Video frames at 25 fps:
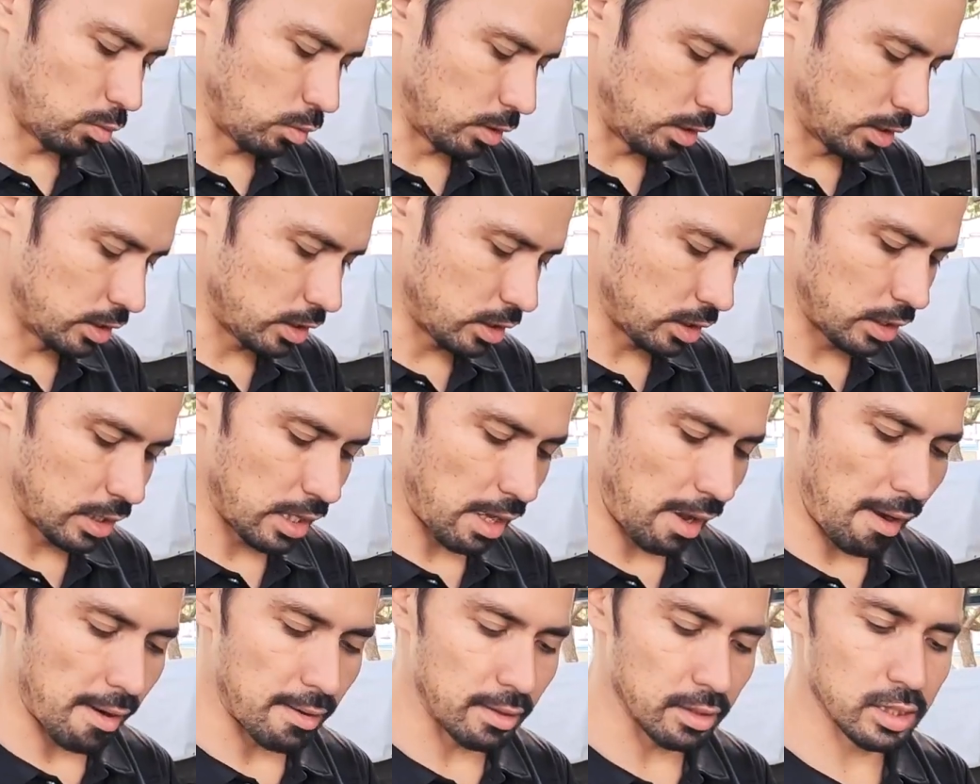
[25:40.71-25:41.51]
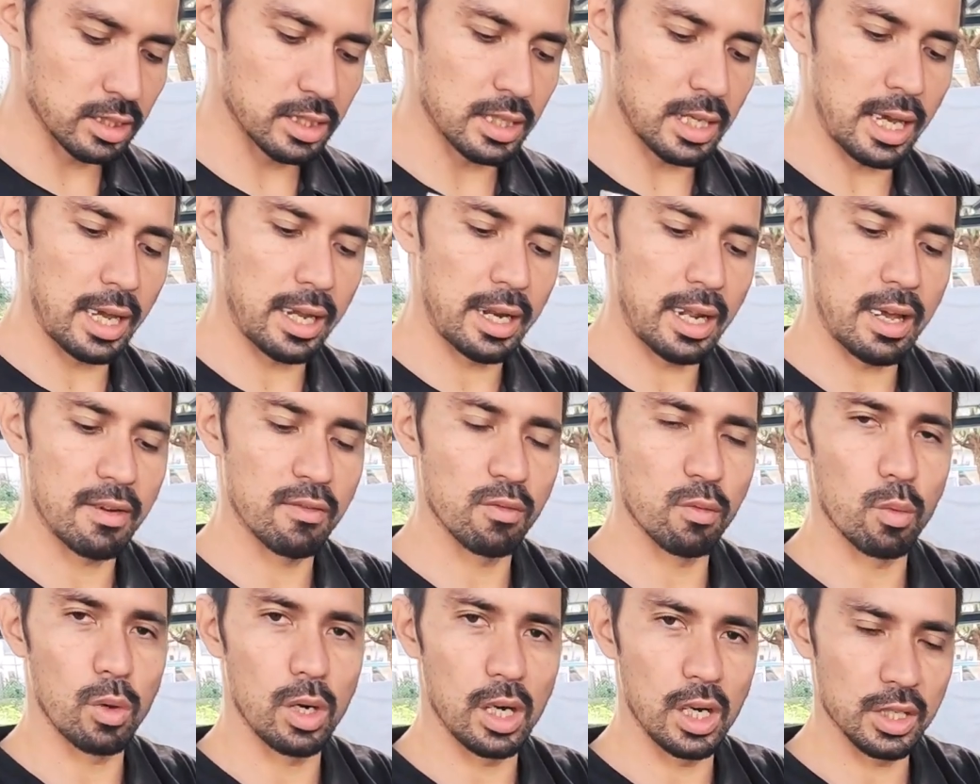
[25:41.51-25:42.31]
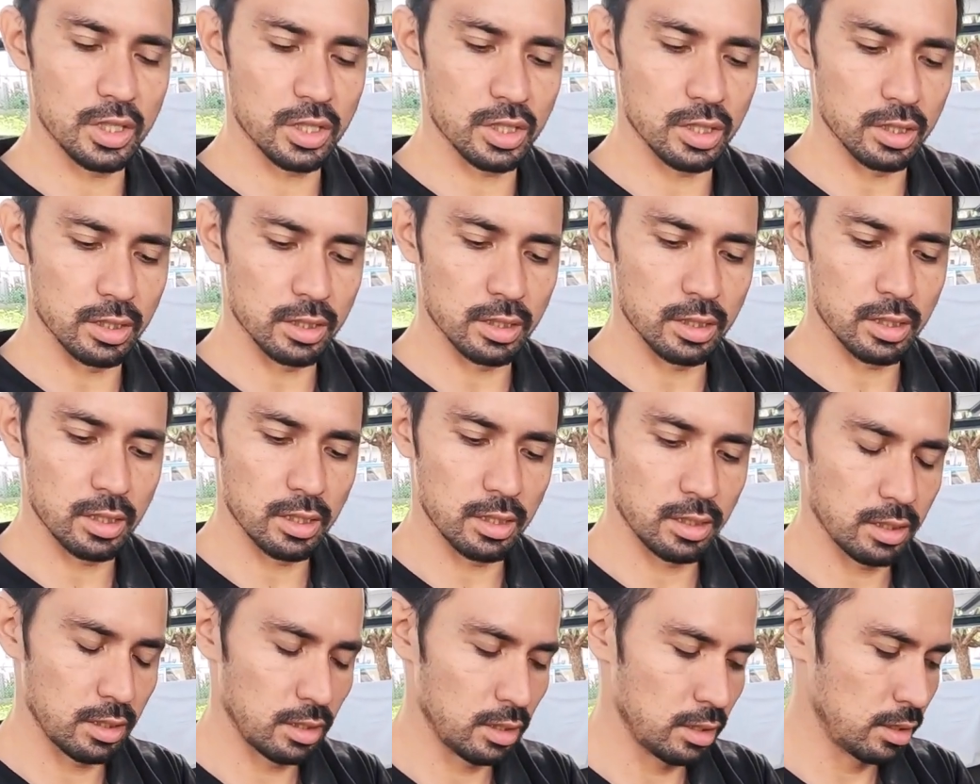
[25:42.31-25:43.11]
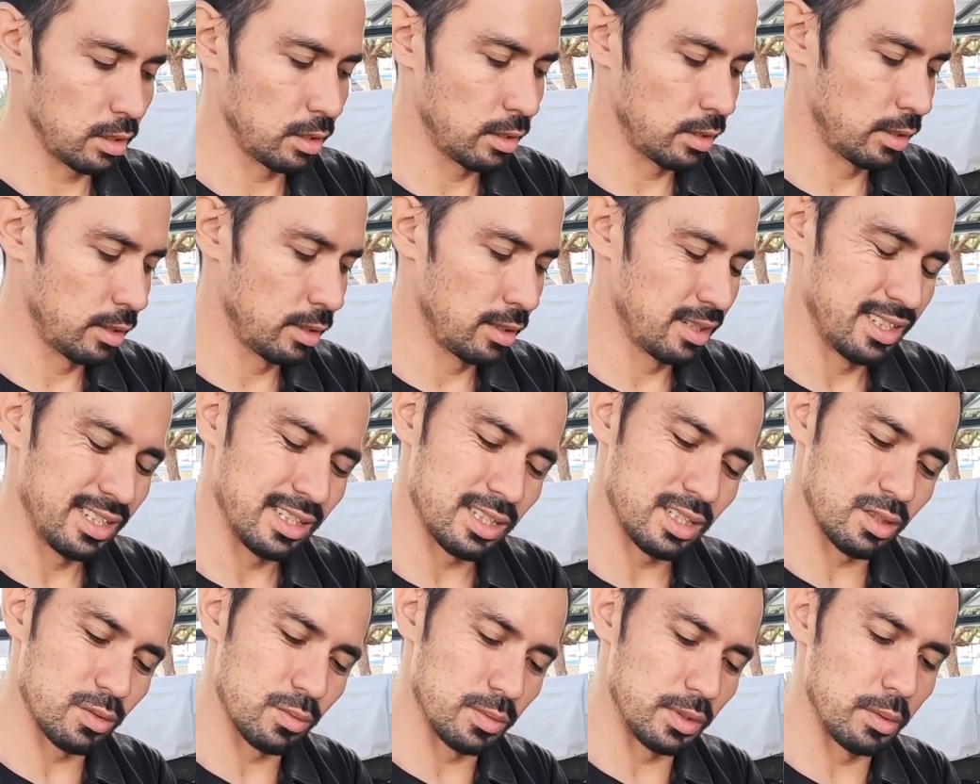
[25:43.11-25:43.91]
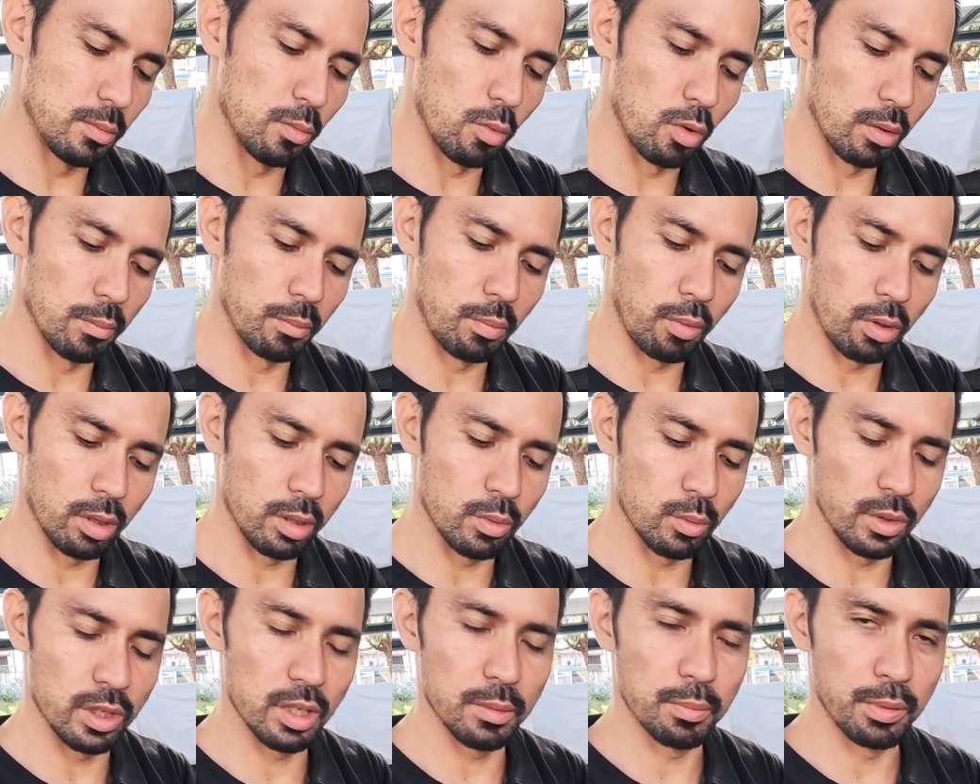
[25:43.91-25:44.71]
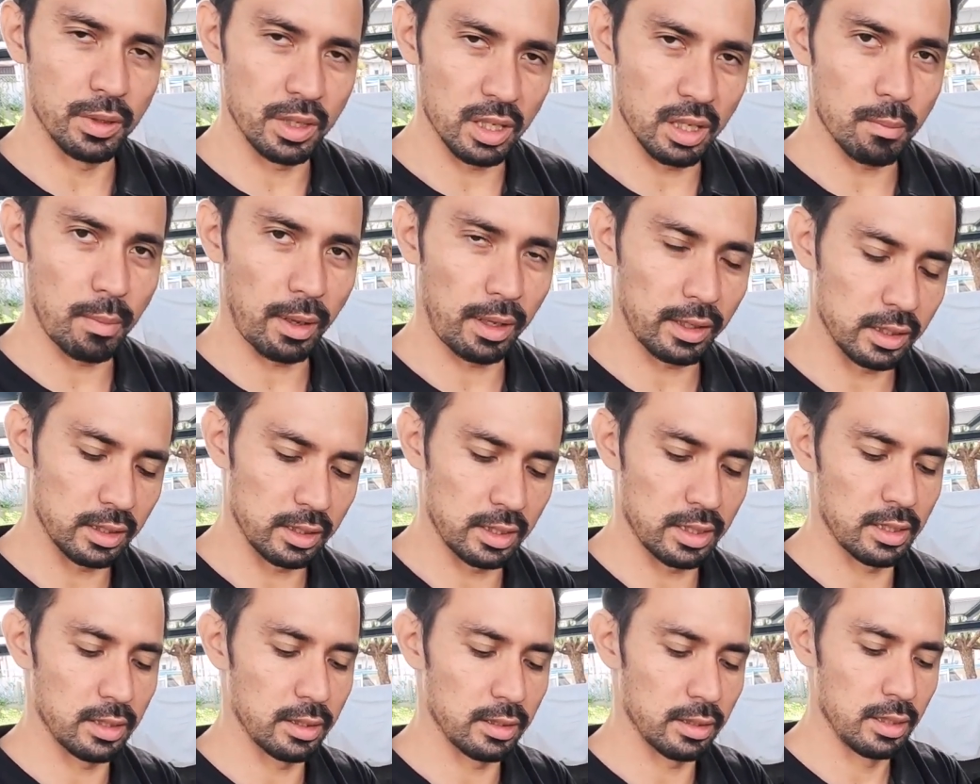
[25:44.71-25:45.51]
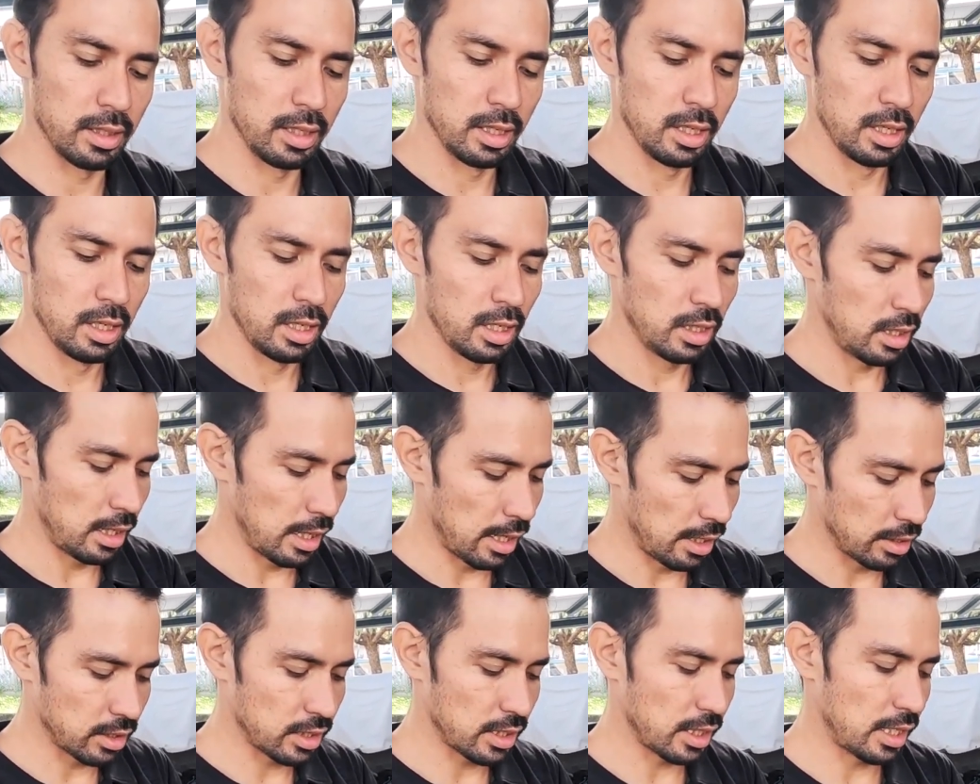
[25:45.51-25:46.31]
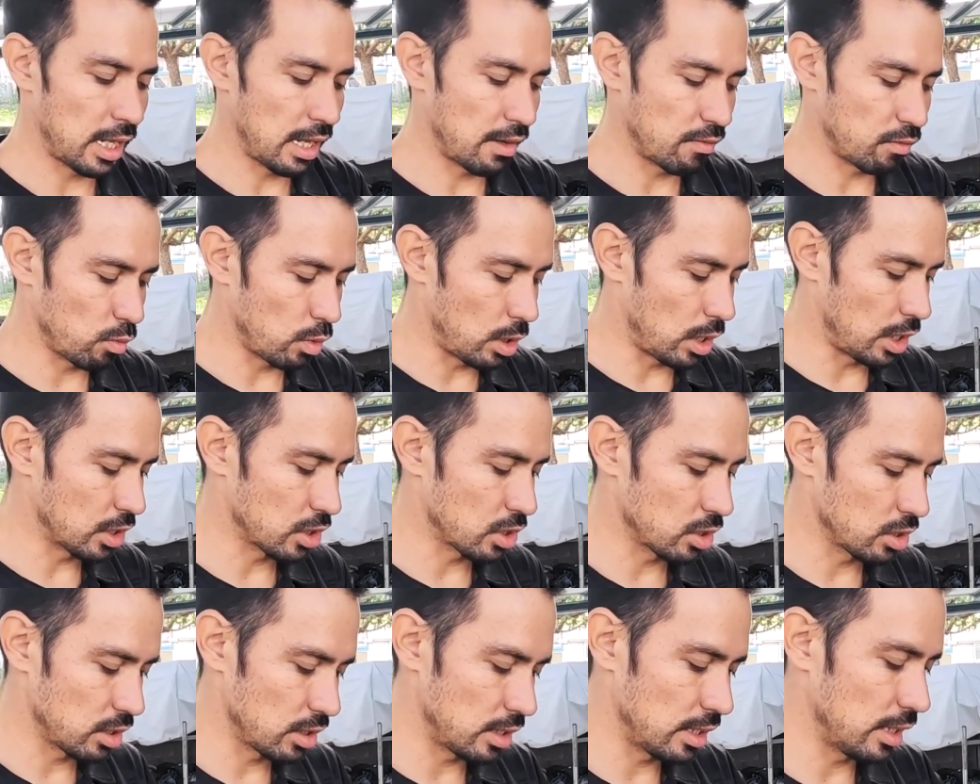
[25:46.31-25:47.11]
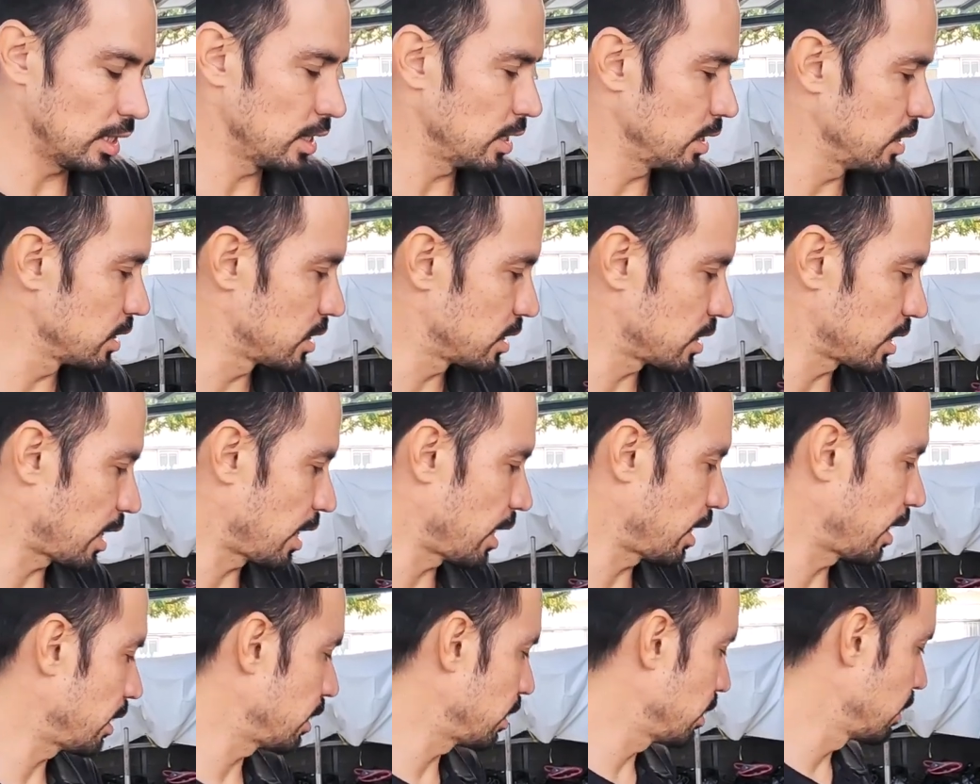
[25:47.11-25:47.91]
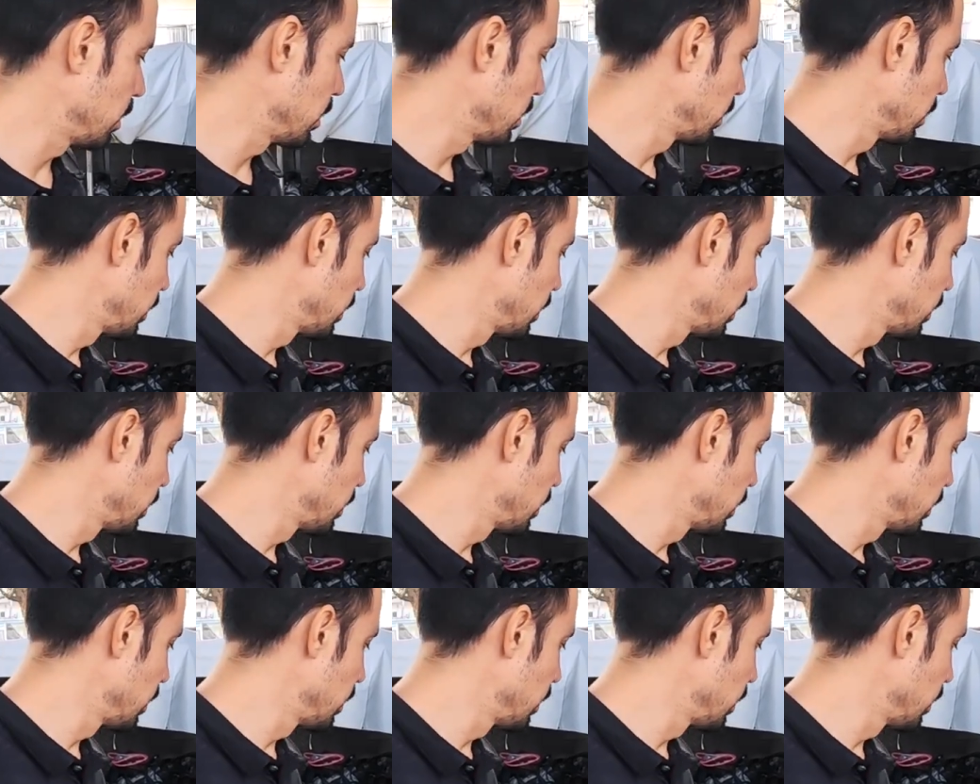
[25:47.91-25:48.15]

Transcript: the ones on the outside have washers. This is really more important when you're putting it back together. The outside have washers. The inside,